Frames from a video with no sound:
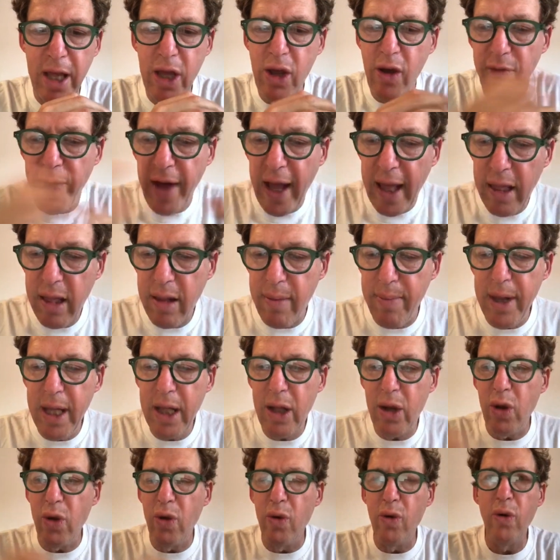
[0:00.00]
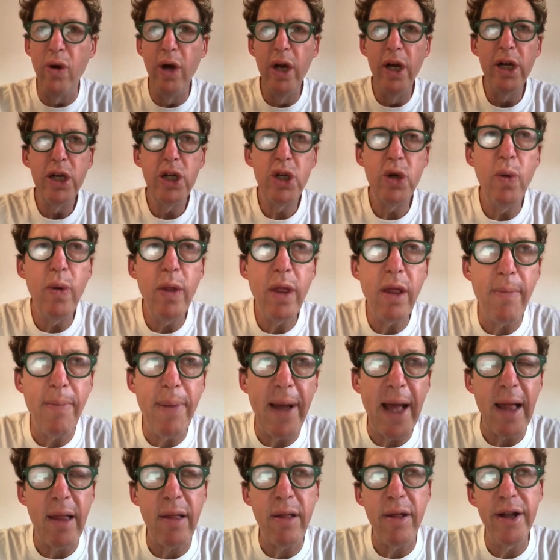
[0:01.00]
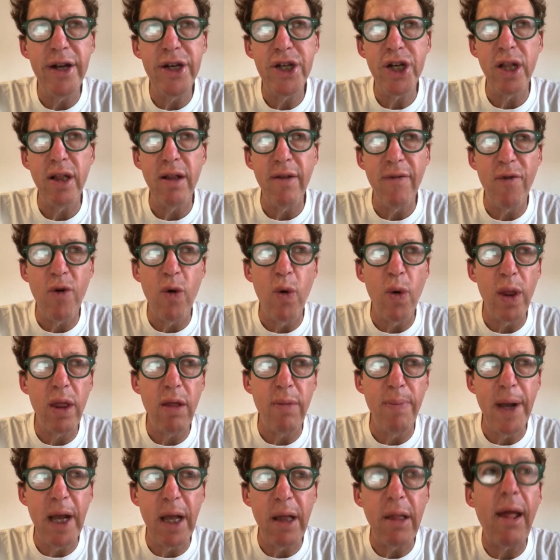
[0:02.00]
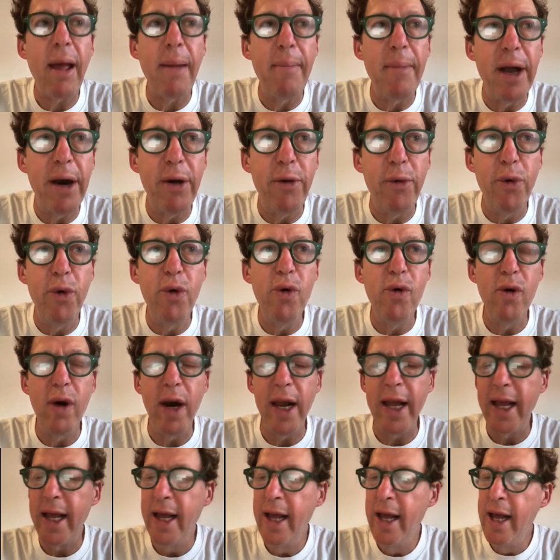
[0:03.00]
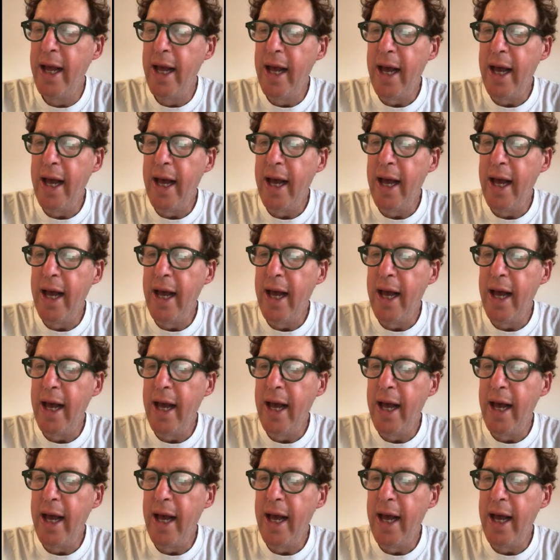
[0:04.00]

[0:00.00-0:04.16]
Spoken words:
You've asked me to choose a passage, and of course, because I'm unruly,